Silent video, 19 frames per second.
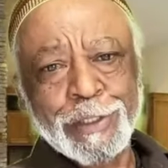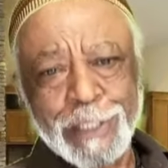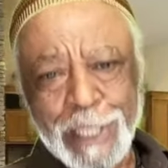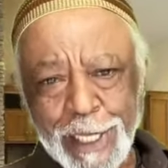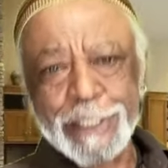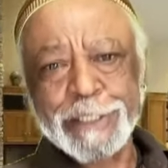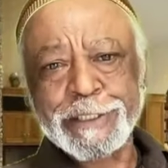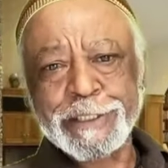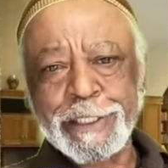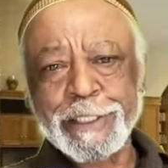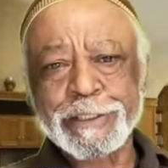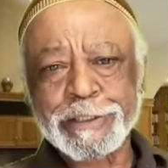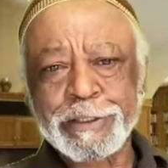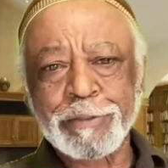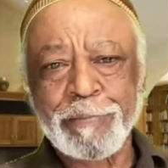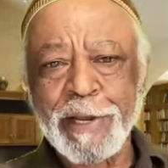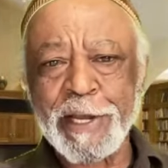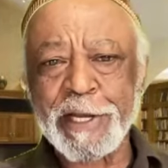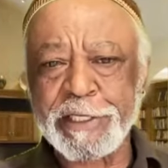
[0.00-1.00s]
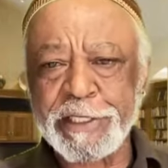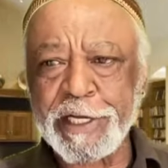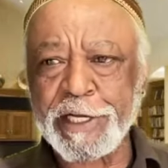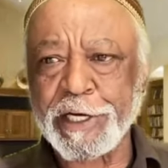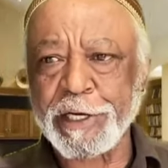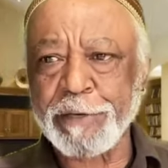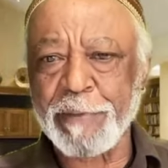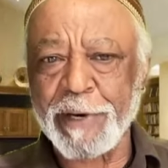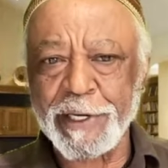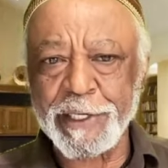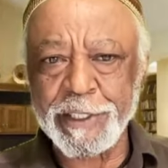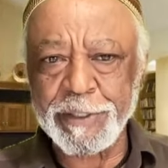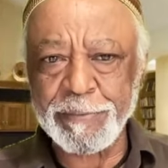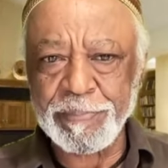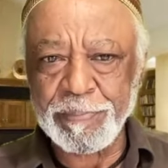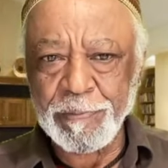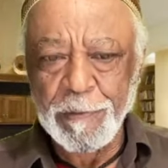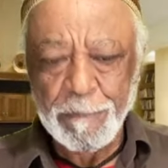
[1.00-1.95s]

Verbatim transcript: a lot of things to make dairy money.